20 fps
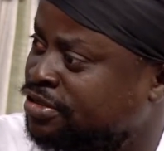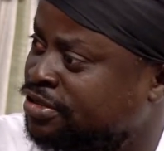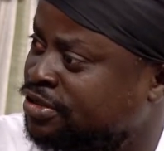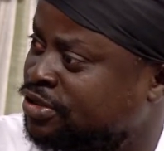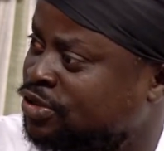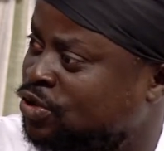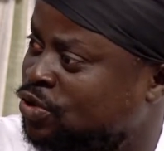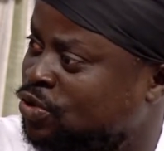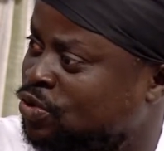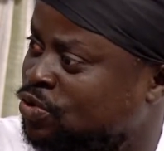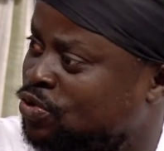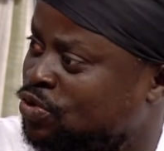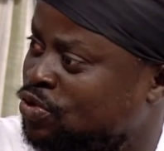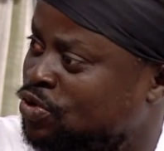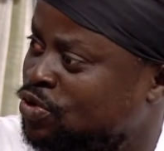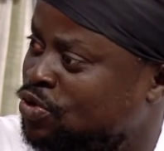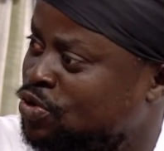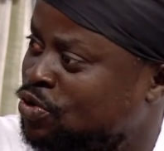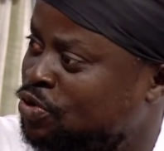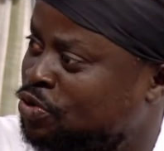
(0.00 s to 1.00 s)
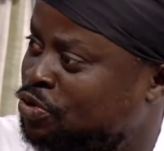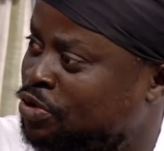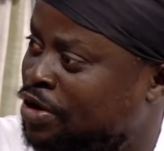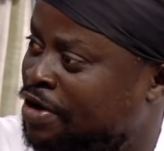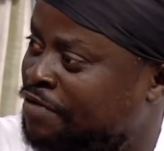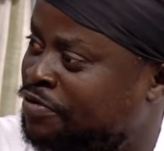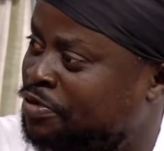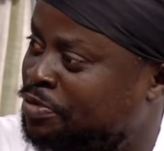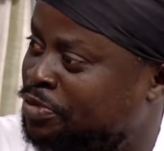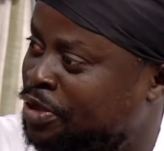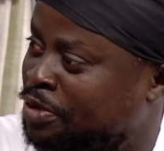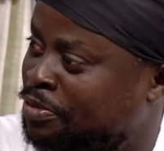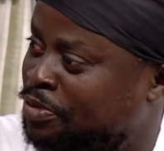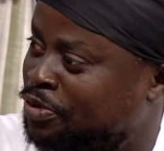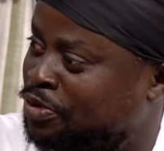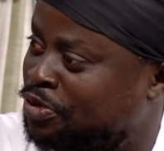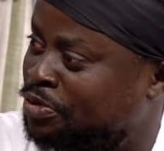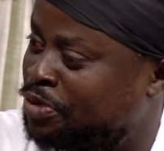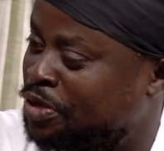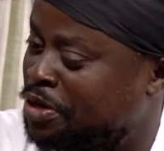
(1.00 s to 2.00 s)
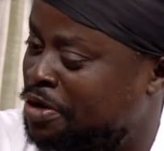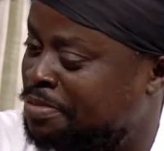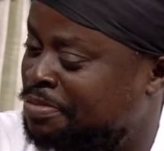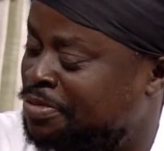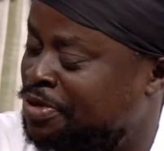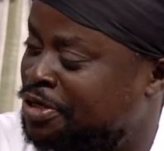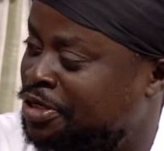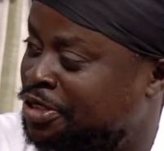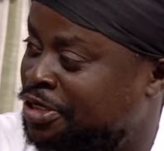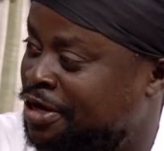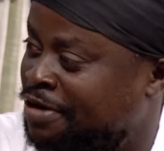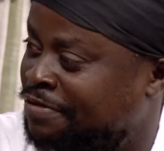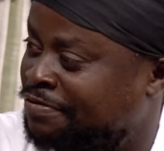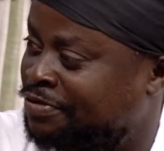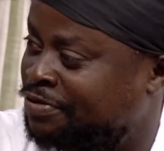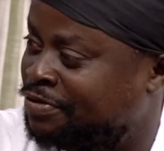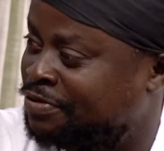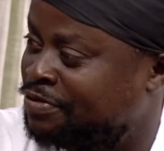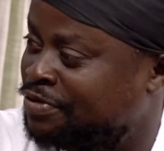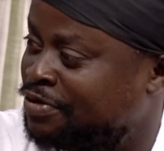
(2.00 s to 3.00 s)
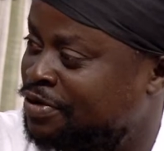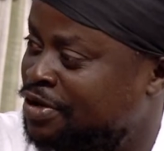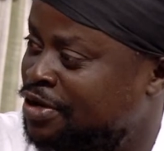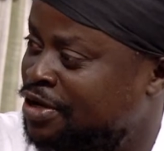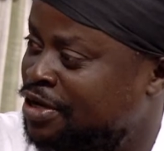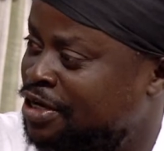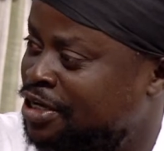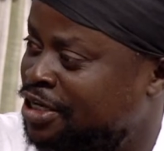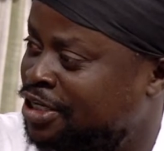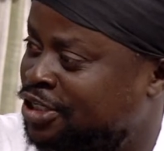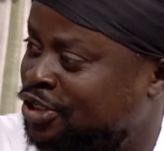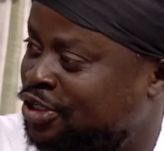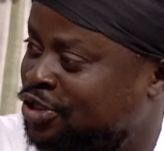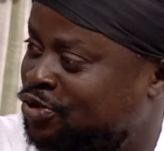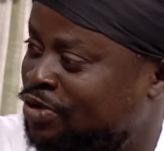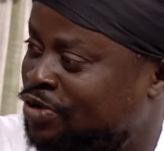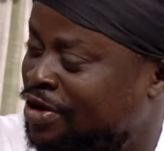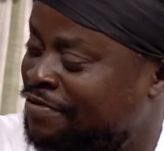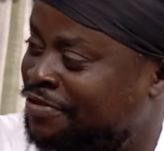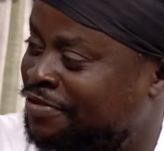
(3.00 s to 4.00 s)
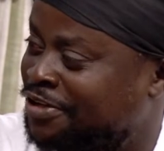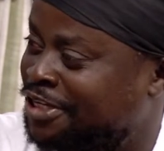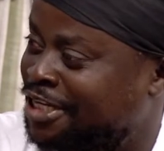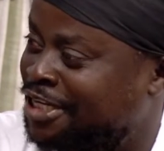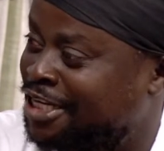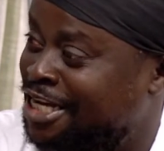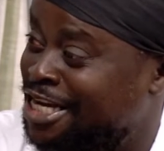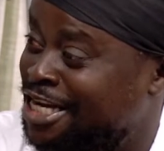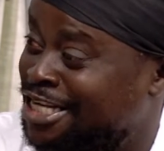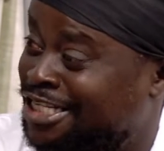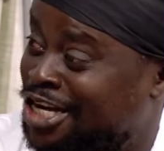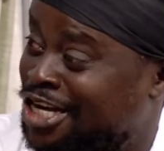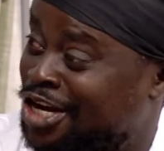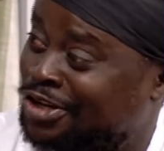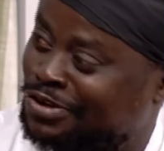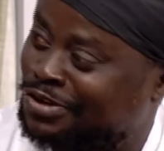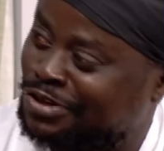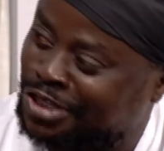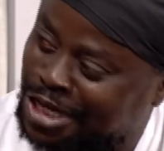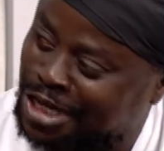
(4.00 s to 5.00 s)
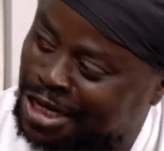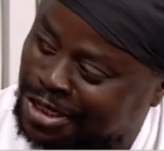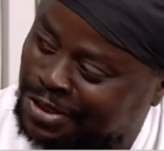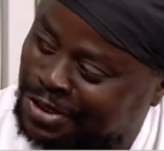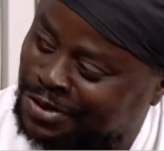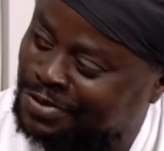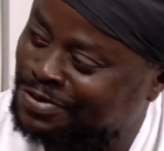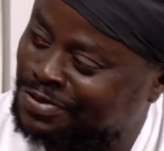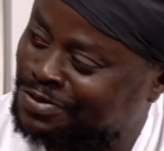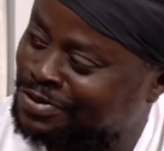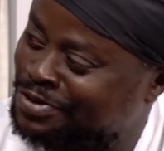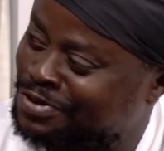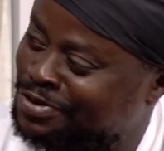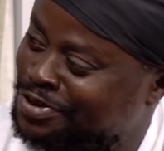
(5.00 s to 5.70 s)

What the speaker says: So you have to be able to be humble enough to listen to everything he's got to tell you.